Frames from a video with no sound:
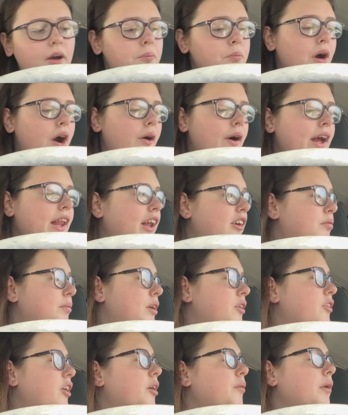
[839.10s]
Bro, I left my
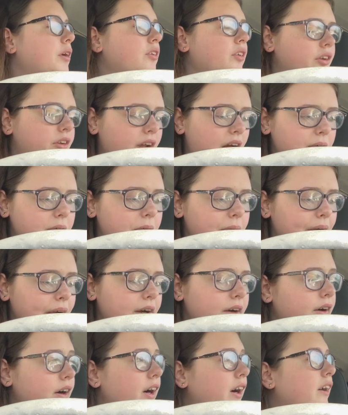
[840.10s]
Starbucks on top of my
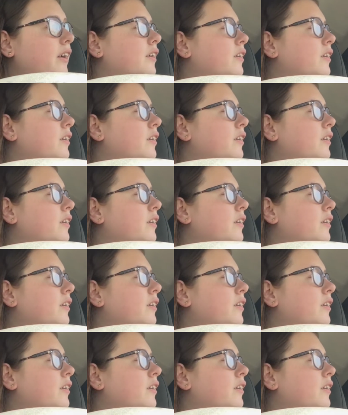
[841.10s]
car.